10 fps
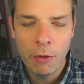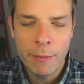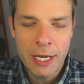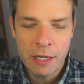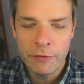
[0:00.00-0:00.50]

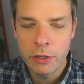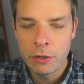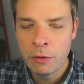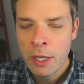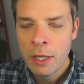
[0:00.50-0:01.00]
of you,
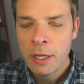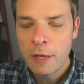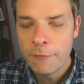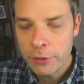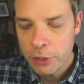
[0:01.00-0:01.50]
if
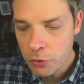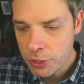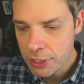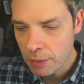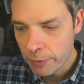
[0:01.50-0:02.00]
you're used to
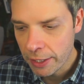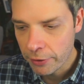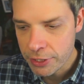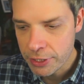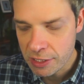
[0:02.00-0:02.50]
some of the other
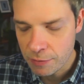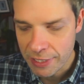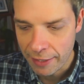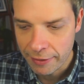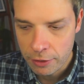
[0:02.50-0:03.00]
systems out
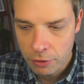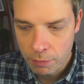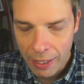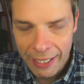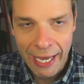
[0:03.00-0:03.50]
there, you might
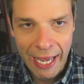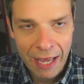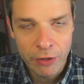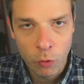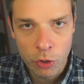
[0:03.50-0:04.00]
have an
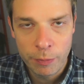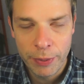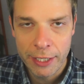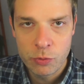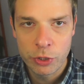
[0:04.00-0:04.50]
order page
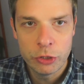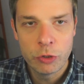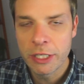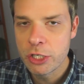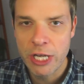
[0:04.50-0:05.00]
where you can
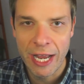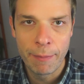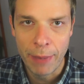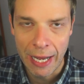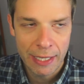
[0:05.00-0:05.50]
check
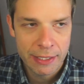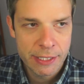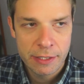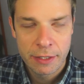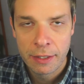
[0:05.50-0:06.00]
box.
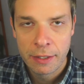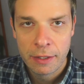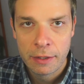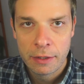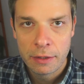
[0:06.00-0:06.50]

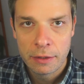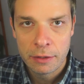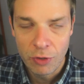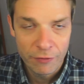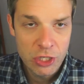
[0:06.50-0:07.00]
You have
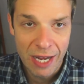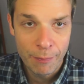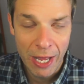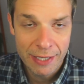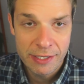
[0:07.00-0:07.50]
check
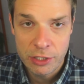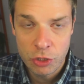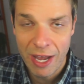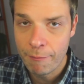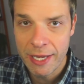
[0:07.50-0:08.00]
boxes and you have
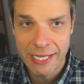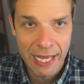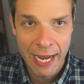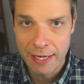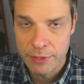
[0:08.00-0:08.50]
many
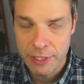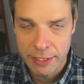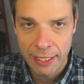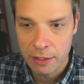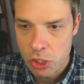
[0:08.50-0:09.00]
items that they can
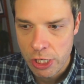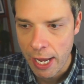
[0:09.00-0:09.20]
check.